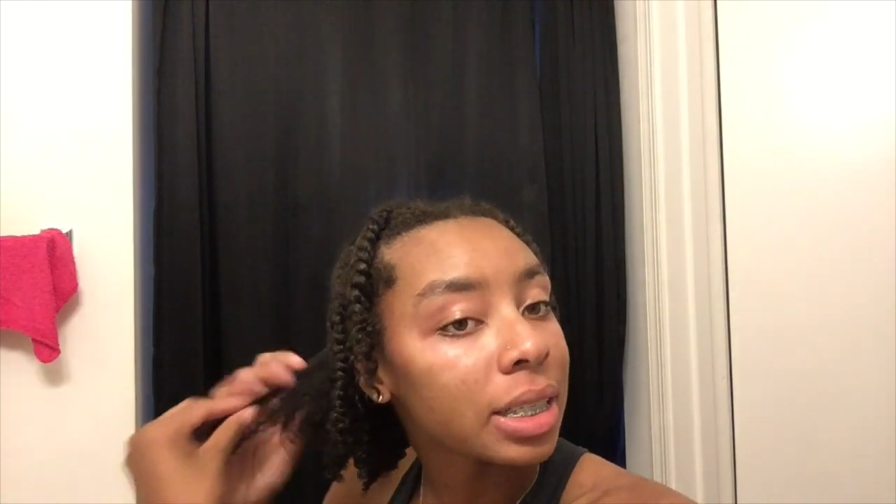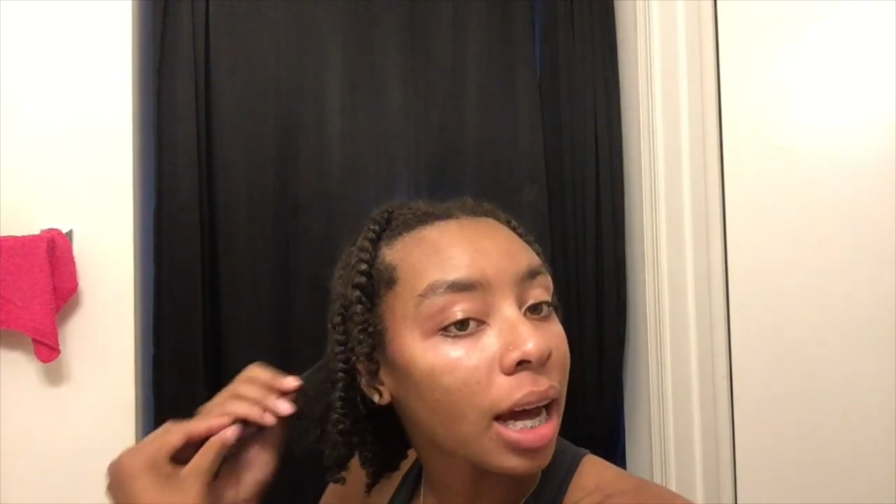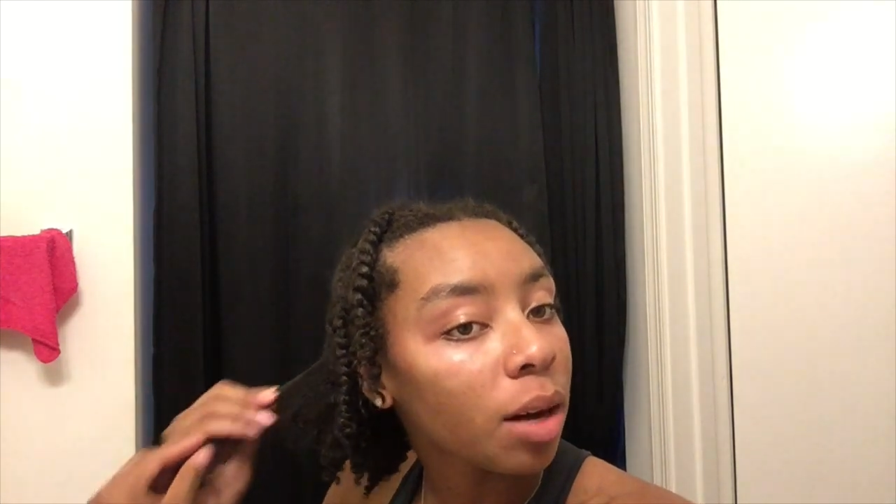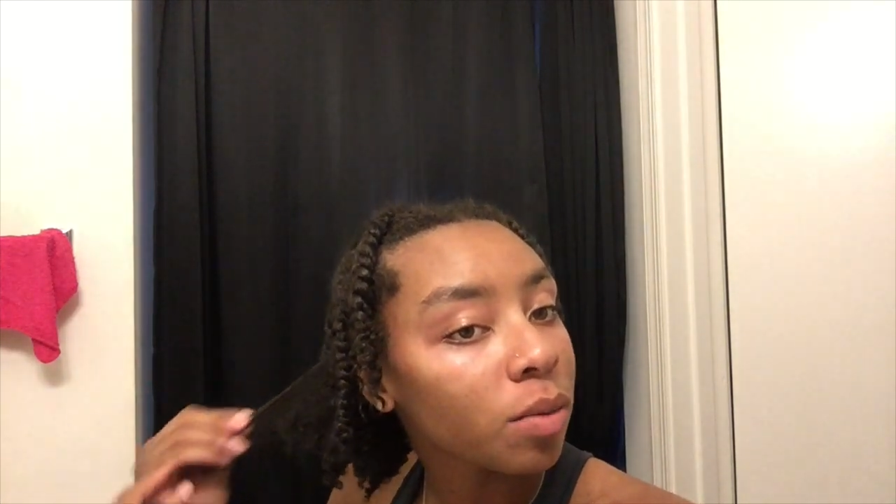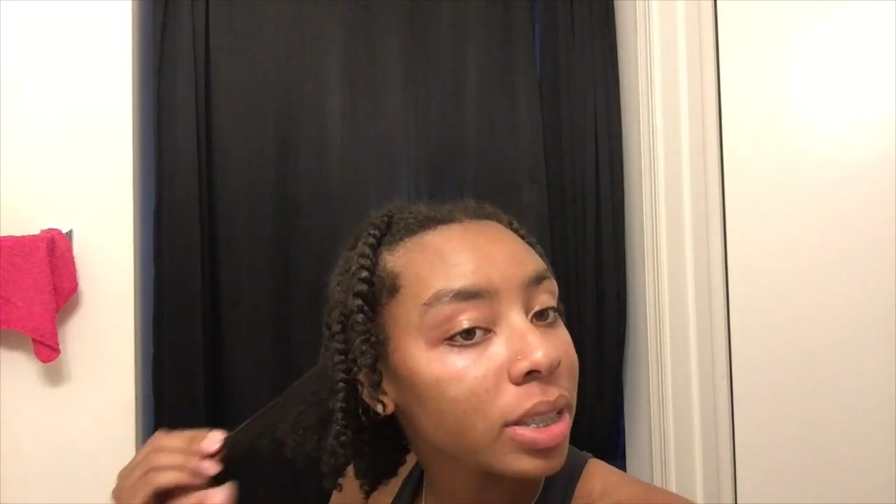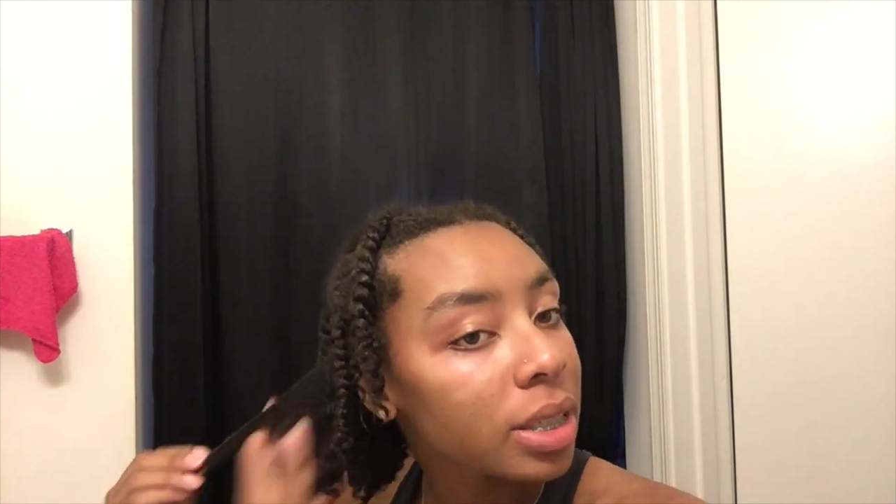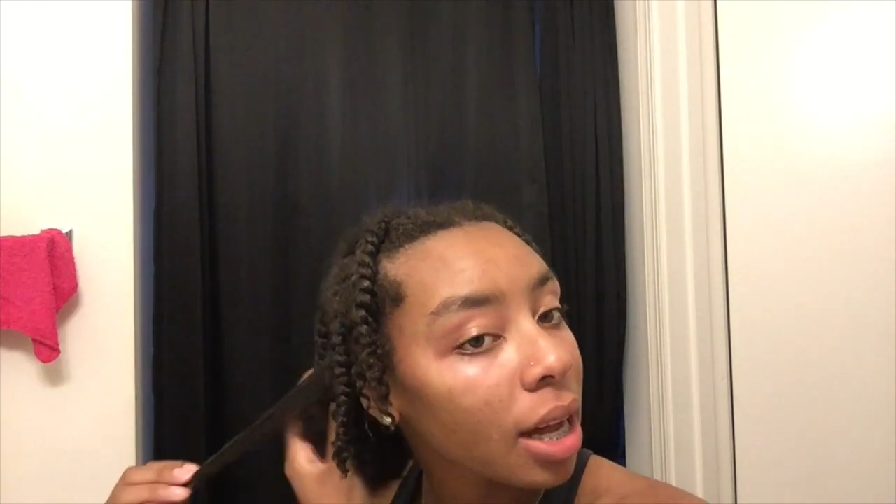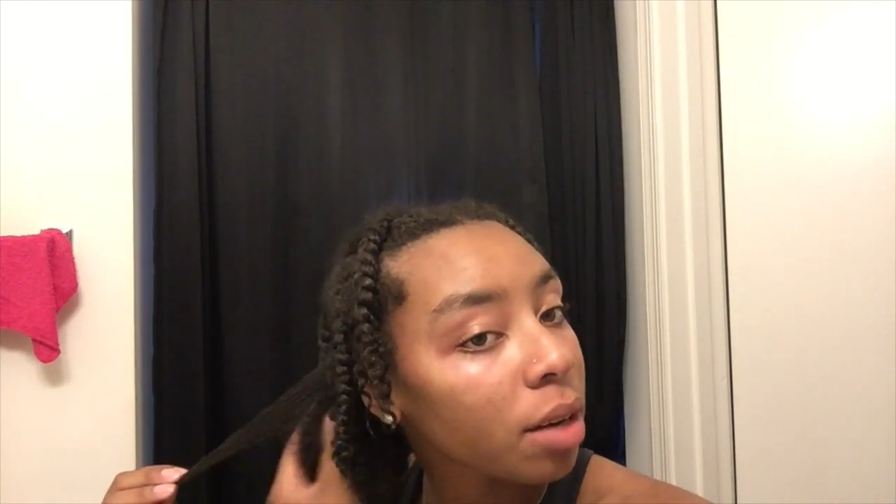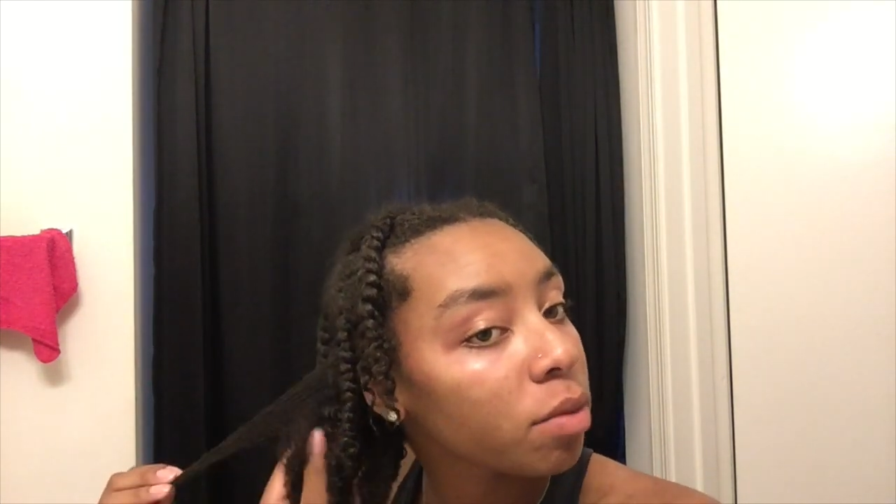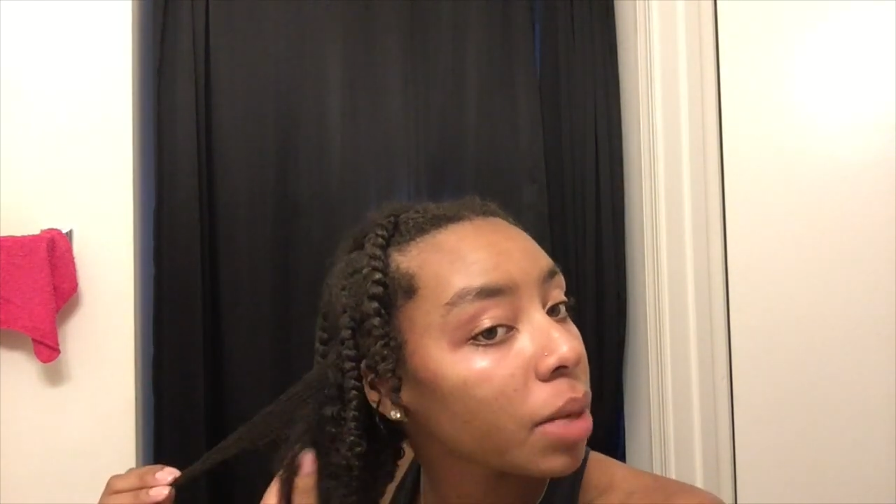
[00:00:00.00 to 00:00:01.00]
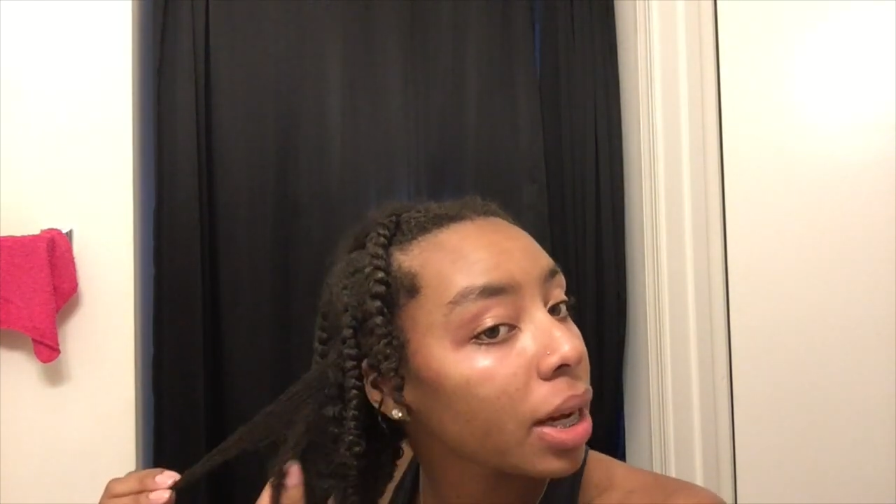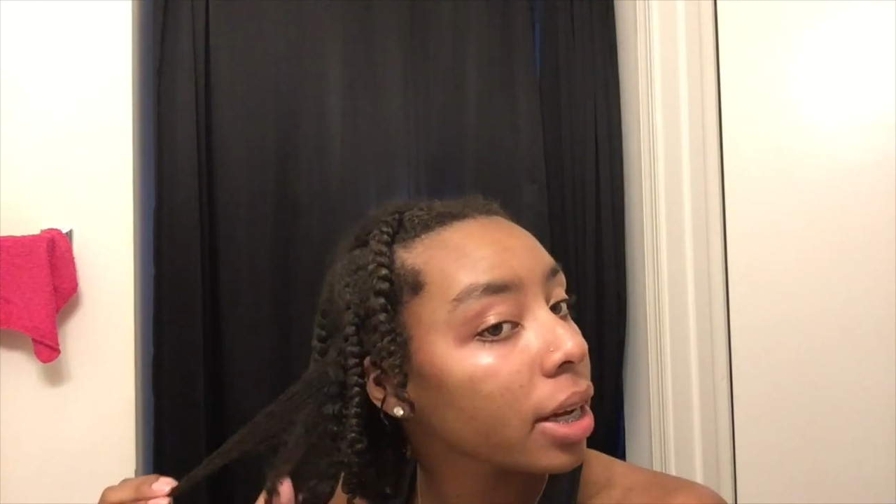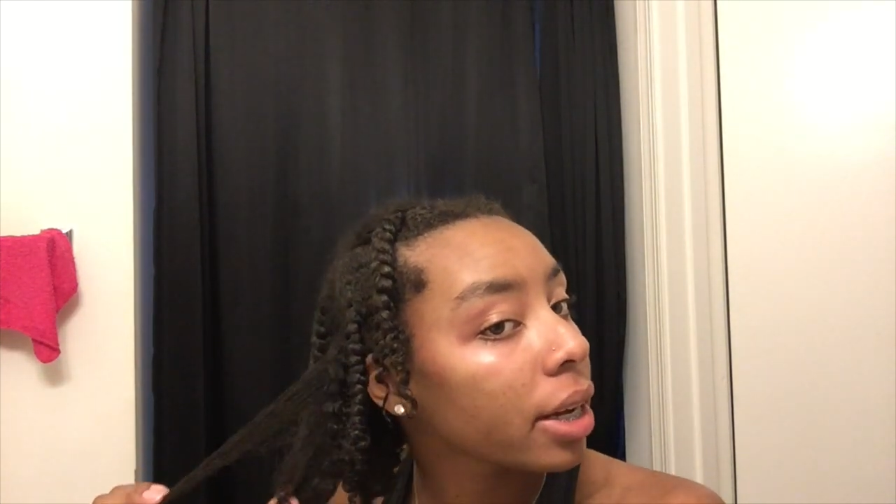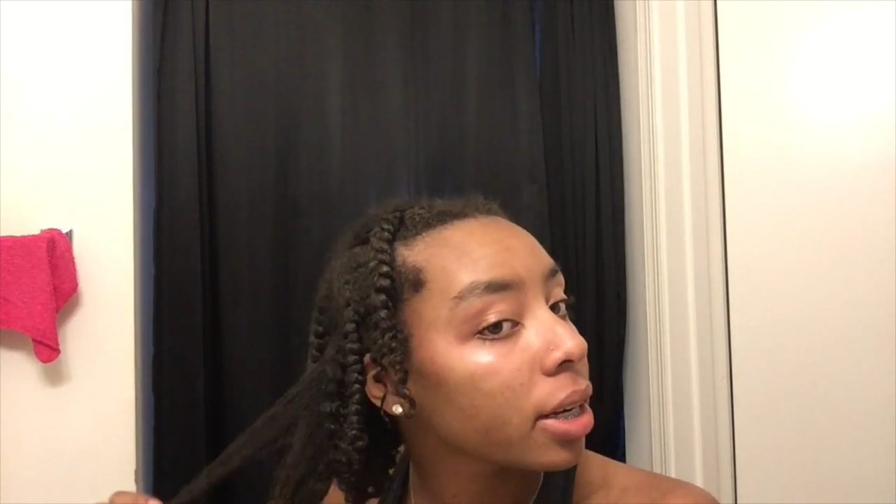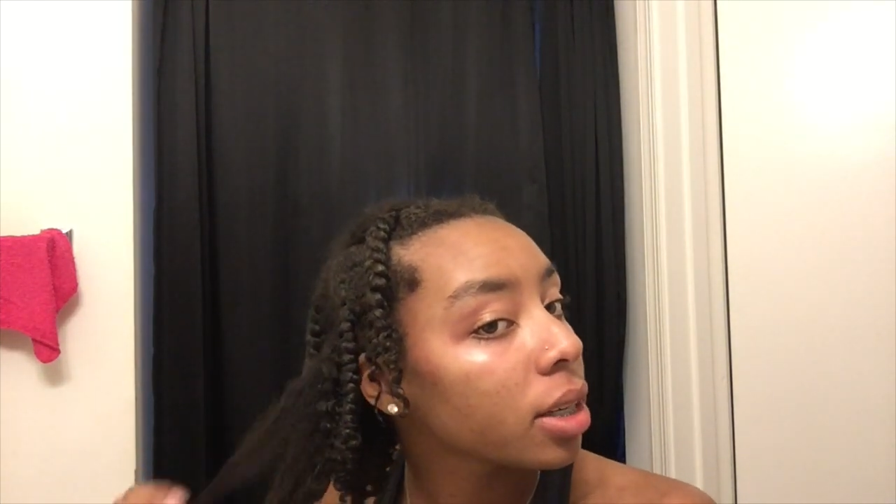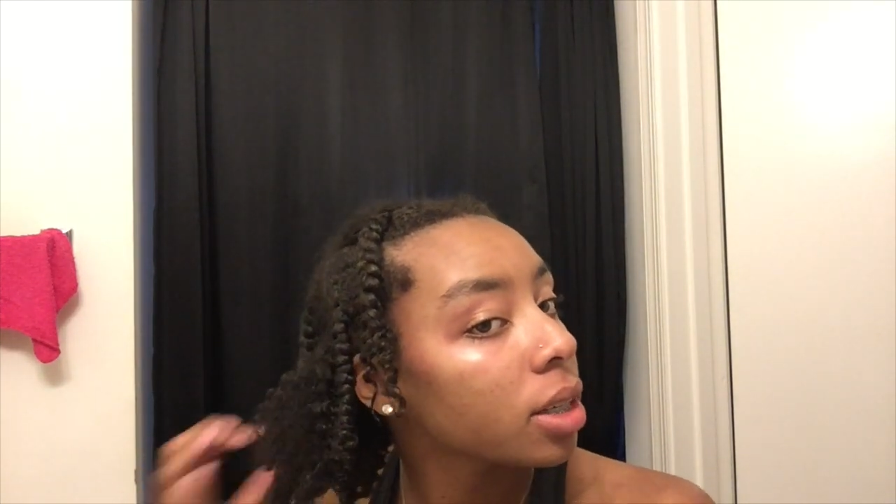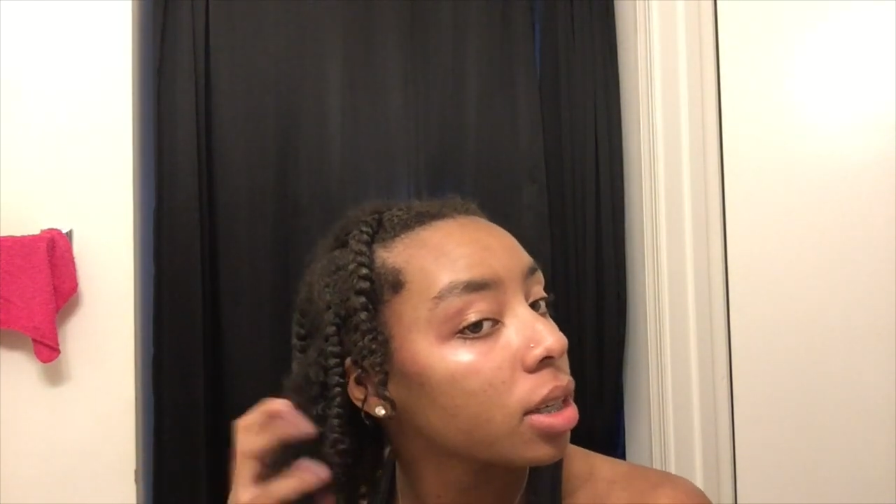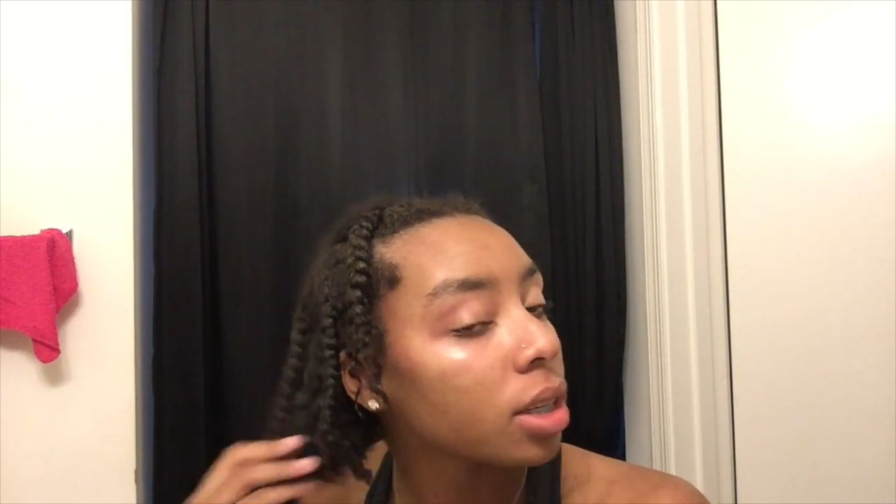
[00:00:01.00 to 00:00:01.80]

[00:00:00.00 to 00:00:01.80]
not rinsed out of my hair.